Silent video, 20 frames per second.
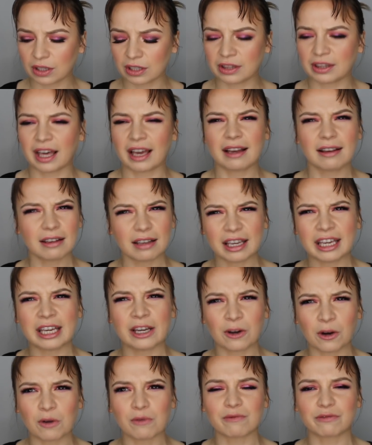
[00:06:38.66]
That
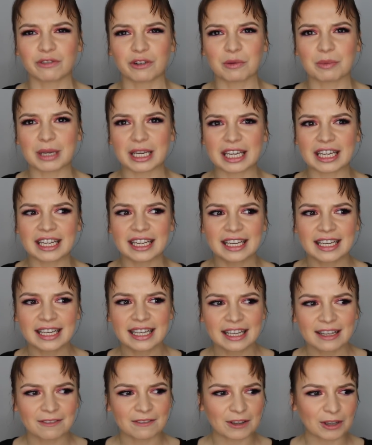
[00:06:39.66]
hit home for me
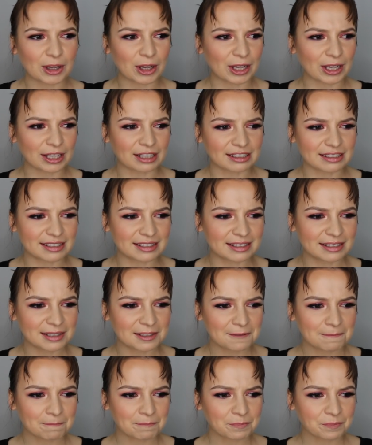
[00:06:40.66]

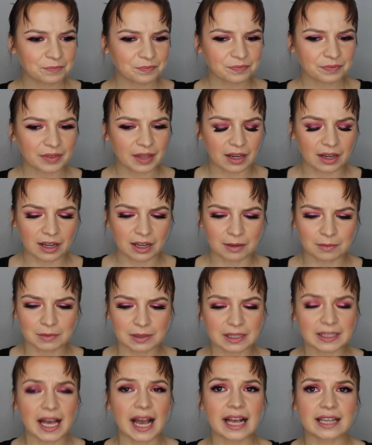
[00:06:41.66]
because
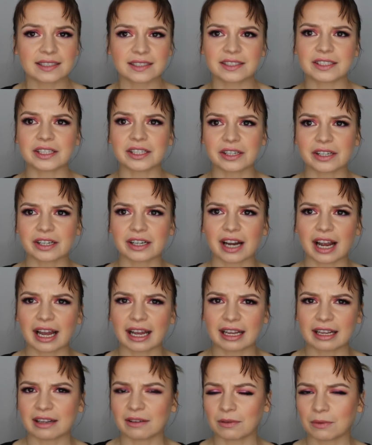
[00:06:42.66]
last year
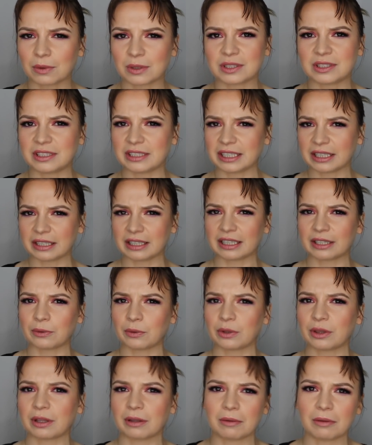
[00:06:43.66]
I was dealing
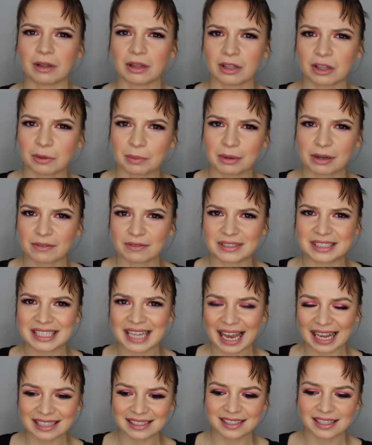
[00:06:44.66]
with a little bit of
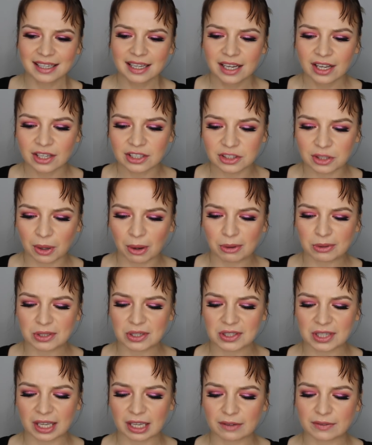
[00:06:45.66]
debt, so I was
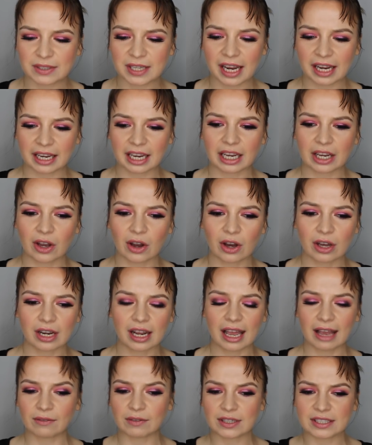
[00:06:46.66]
just kind of taking
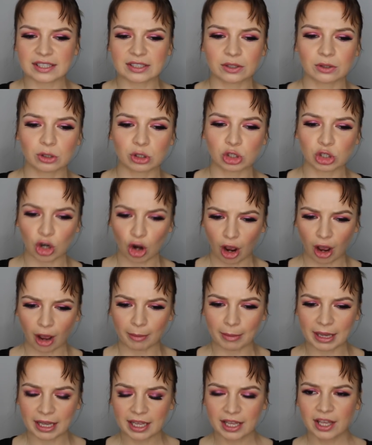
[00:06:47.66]
on every single
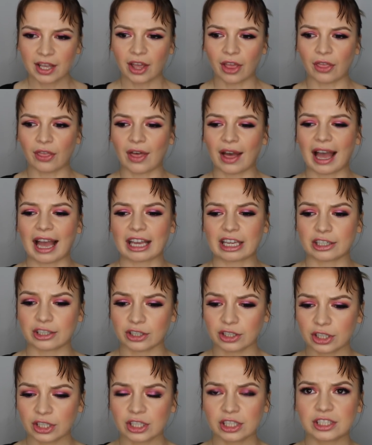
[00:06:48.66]
job that I
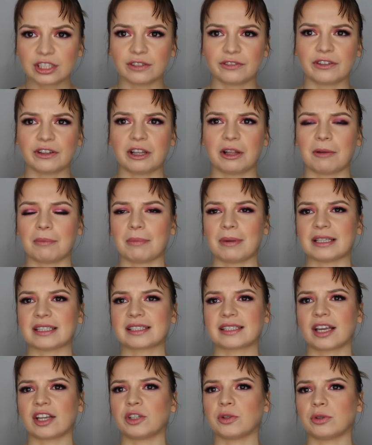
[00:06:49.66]
could to fill up my
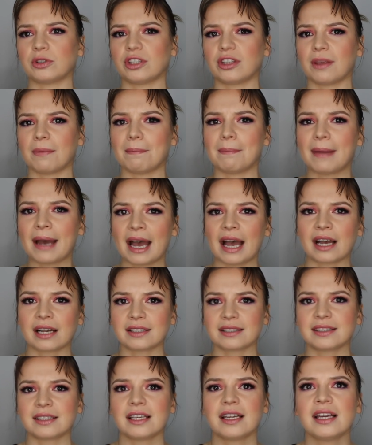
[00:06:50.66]
schedule to the
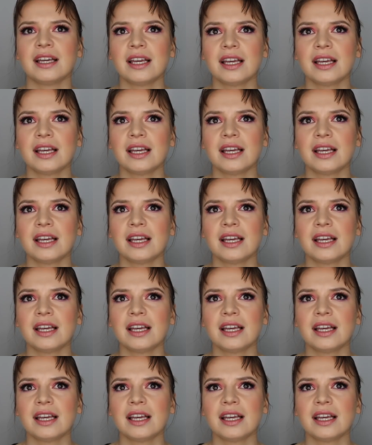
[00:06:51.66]
max